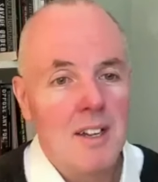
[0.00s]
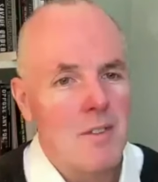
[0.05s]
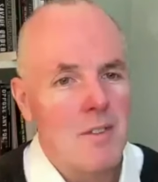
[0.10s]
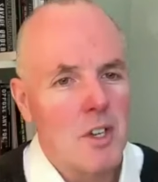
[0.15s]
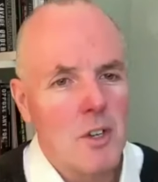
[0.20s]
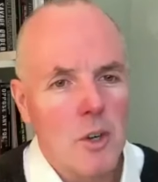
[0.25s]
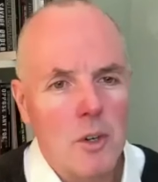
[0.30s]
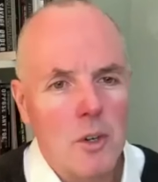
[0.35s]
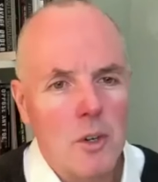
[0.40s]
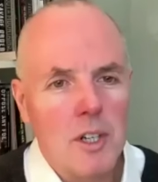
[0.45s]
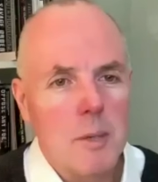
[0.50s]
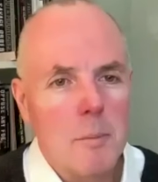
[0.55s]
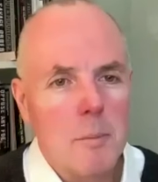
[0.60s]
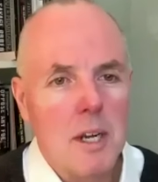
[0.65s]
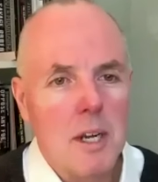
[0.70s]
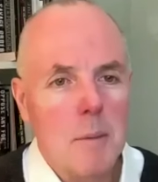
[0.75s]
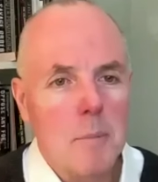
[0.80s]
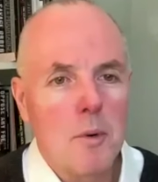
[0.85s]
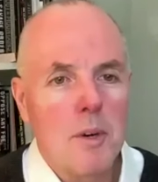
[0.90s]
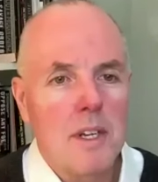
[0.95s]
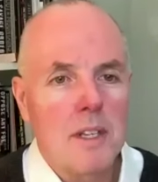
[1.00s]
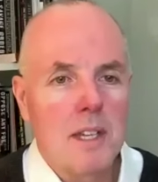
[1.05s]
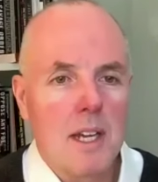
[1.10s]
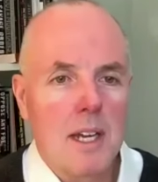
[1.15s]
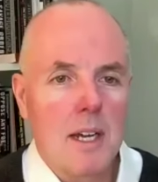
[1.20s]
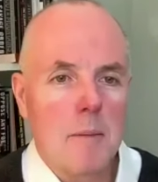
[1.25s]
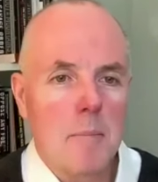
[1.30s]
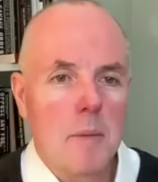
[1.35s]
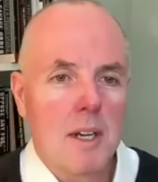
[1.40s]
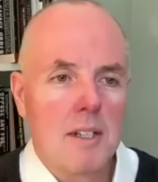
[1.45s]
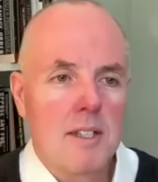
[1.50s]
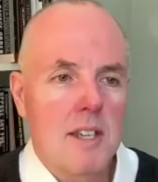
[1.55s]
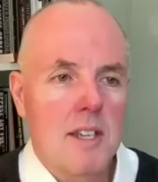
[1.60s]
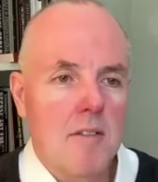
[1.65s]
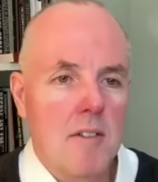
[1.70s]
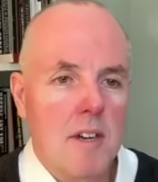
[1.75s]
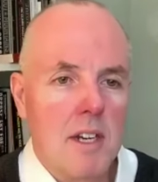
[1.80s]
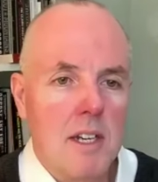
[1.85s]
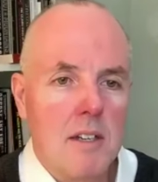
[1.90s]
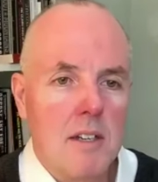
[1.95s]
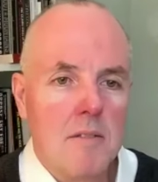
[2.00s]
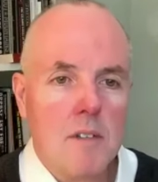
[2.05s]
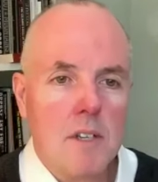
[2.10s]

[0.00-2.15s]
you're not going to be able to bring that military,